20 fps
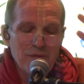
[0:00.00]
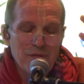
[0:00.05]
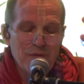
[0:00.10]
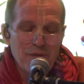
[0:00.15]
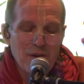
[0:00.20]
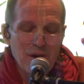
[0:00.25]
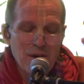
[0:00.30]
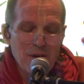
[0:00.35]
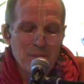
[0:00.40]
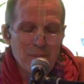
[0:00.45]

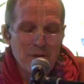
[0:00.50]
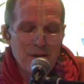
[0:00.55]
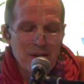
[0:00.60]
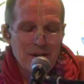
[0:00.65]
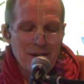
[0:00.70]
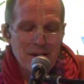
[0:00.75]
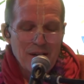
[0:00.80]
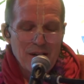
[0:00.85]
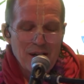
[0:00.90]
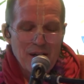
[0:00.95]
form
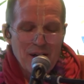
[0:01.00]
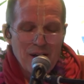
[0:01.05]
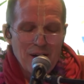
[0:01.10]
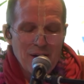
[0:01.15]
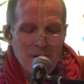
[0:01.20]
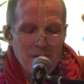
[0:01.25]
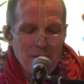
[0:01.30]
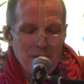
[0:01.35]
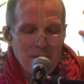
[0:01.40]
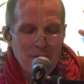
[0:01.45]

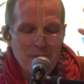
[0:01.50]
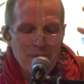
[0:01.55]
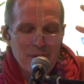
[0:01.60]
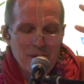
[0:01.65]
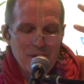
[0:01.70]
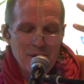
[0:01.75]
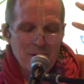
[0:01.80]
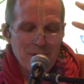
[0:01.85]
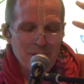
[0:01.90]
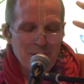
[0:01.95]
of the
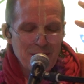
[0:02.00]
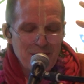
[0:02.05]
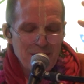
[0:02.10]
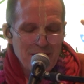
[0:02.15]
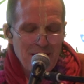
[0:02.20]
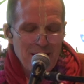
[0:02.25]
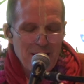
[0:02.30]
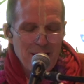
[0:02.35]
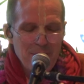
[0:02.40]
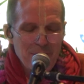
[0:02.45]
holy
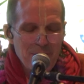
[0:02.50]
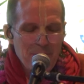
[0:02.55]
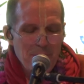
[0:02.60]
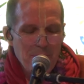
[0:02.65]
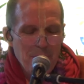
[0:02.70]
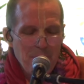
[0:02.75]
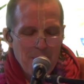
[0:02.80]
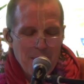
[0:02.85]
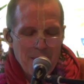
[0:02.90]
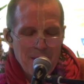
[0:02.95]
name,
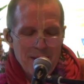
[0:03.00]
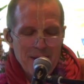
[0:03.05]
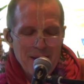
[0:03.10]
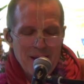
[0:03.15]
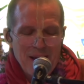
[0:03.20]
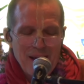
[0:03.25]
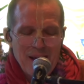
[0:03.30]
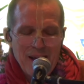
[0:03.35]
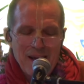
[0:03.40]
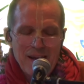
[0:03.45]

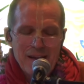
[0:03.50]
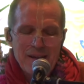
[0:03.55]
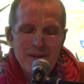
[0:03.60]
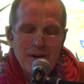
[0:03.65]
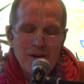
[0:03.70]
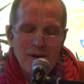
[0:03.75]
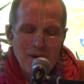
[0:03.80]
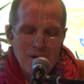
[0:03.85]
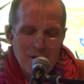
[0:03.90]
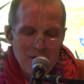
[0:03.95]
and
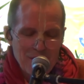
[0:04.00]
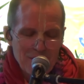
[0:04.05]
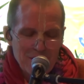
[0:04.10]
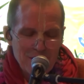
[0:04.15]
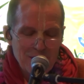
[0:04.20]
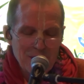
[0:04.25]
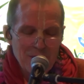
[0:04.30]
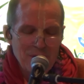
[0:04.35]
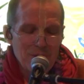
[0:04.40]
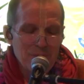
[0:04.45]

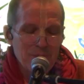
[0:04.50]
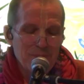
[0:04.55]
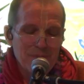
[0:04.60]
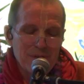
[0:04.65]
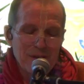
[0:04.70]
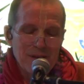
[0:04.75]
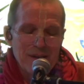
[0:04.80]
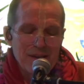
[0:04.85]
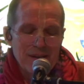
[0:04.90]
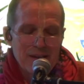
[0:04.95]
also
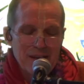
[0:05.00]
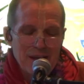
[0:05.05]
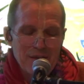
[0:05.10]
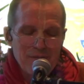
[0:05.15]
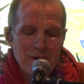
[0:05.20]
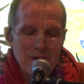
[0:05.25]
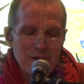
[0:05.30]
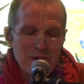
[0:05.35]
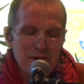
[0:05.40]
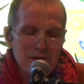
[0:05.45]
they
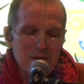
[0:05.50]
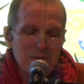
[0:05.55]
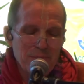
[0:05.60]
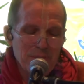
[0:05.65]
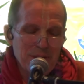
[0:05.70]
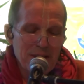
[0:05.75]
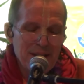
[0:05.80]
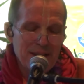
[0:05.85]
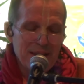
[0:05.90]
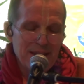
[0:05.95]
want to
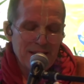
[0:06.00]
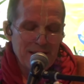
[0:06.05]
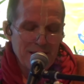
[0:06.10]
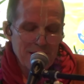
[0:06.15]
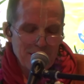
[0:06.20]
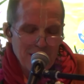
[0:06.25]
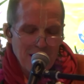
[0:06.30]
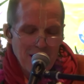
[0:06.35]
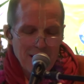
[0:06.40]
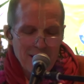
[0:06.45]
meet
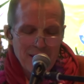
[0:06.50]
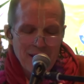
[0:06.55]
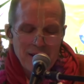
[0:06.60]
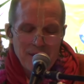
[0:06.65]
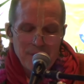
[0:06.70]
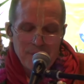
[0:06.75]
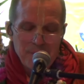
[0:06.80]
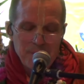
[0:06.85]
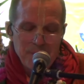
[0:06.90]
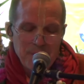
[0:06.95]
each
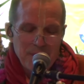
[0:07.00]
other